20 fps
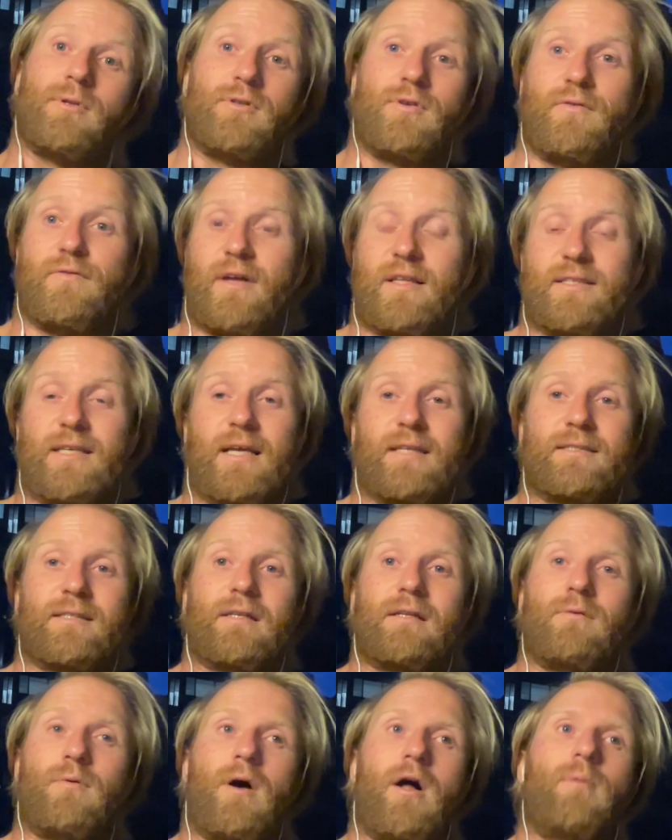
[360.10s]
do
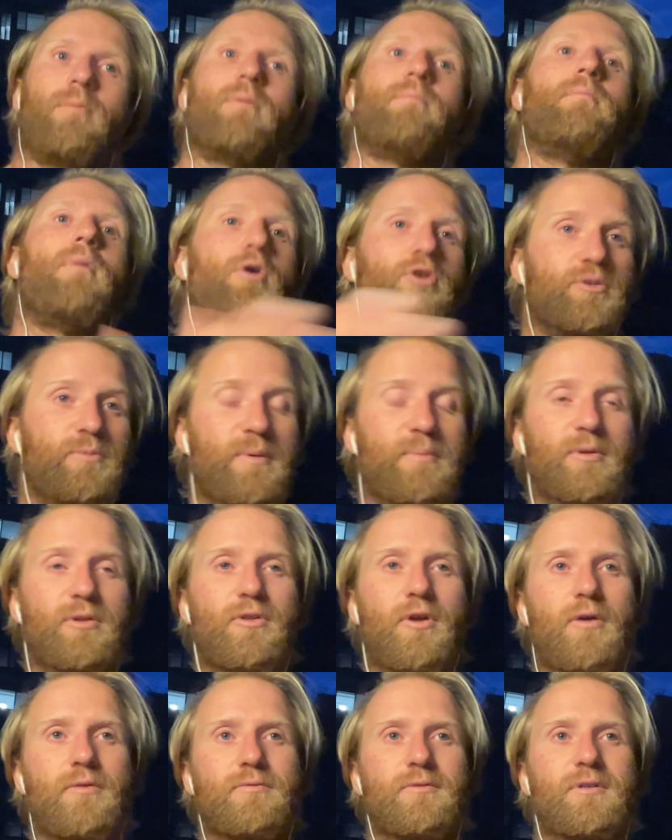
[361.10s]
fantastically well, but most people
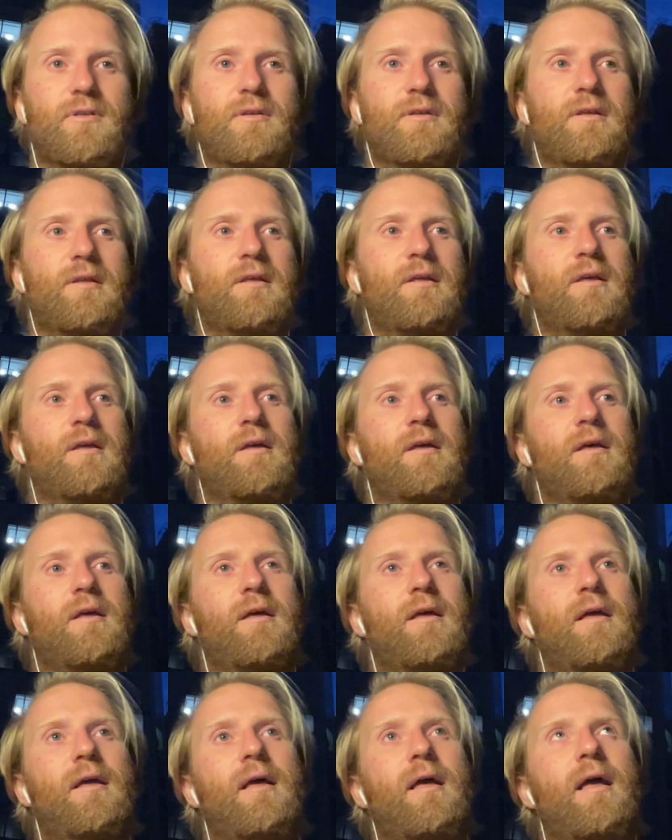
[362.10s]
don't.
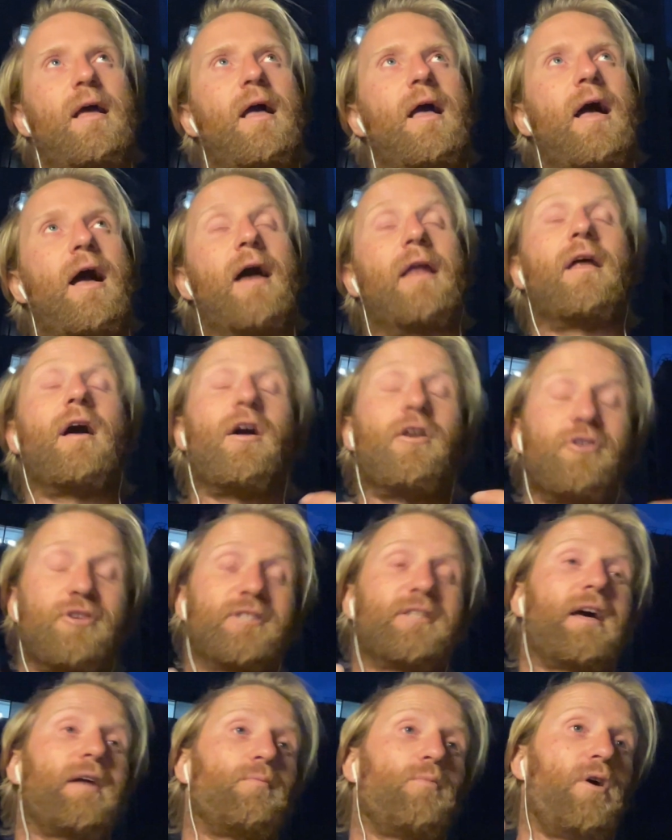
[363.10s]
And I
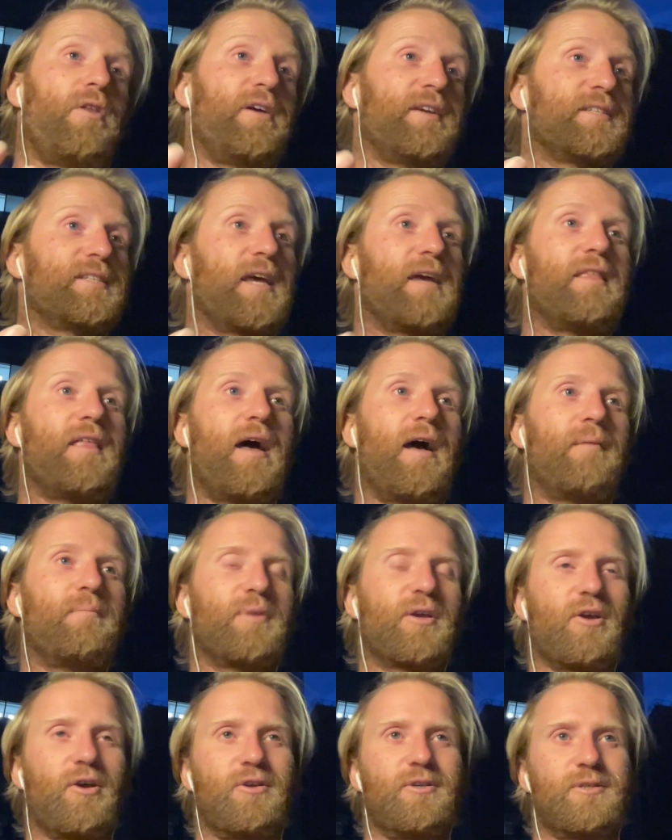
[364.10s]
understand why they say that,
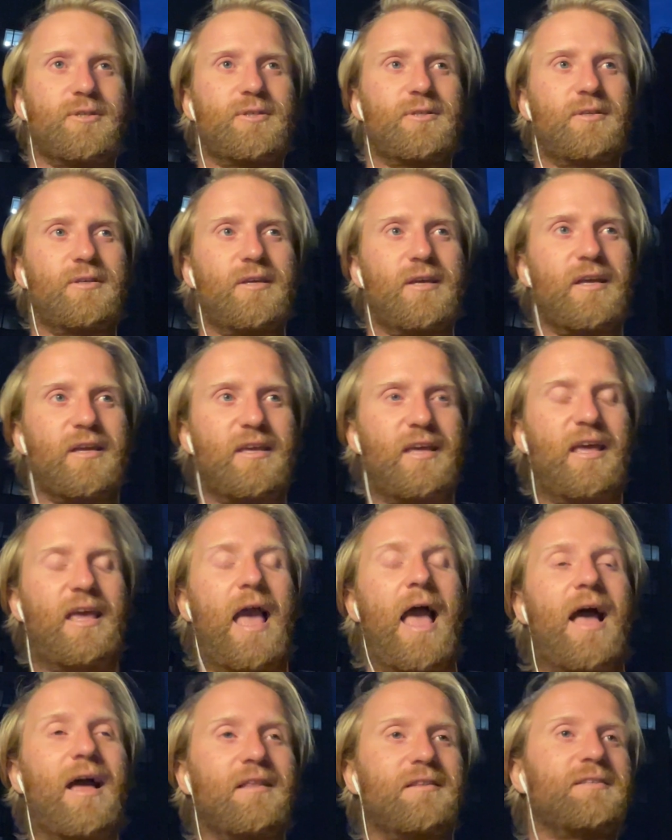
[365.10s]
because it
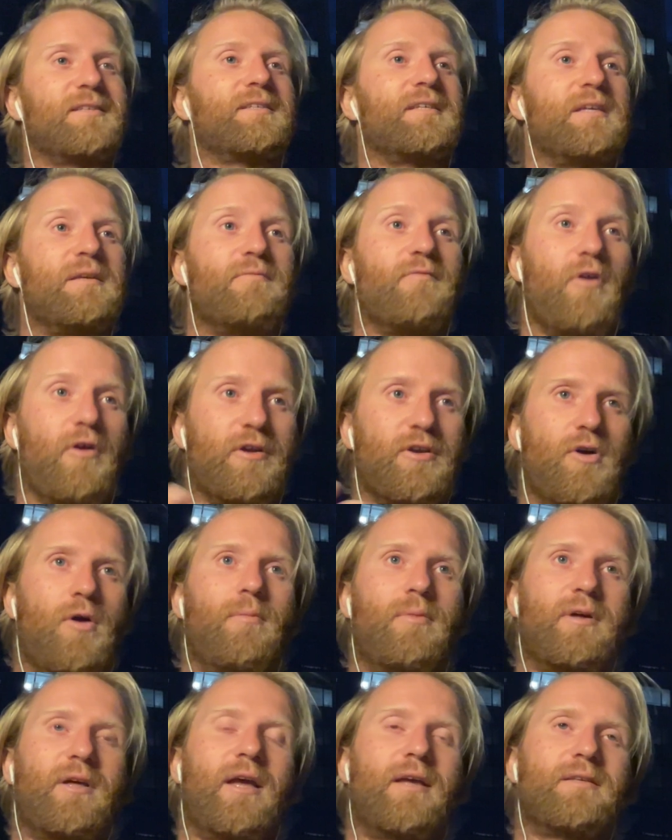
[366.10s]
can seem very
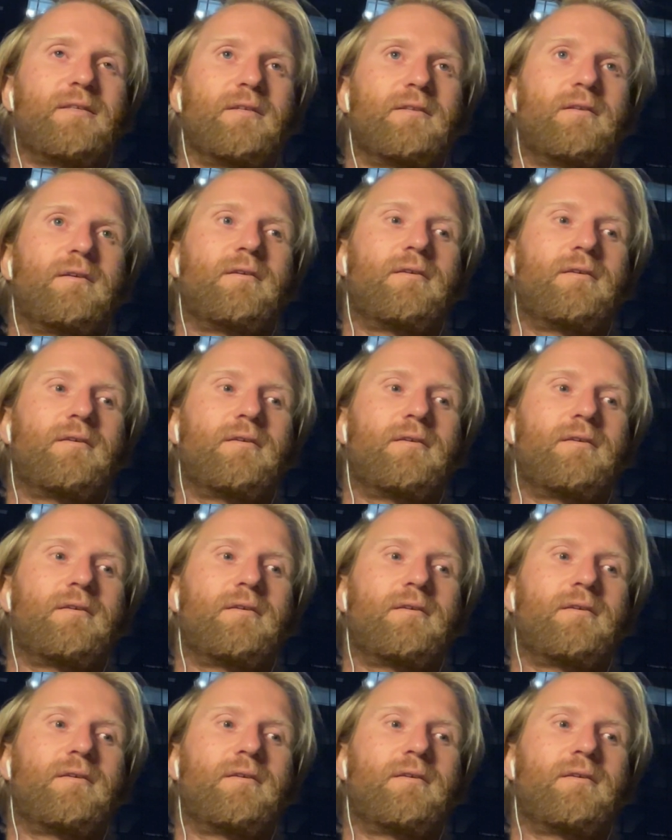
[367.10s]
complicated.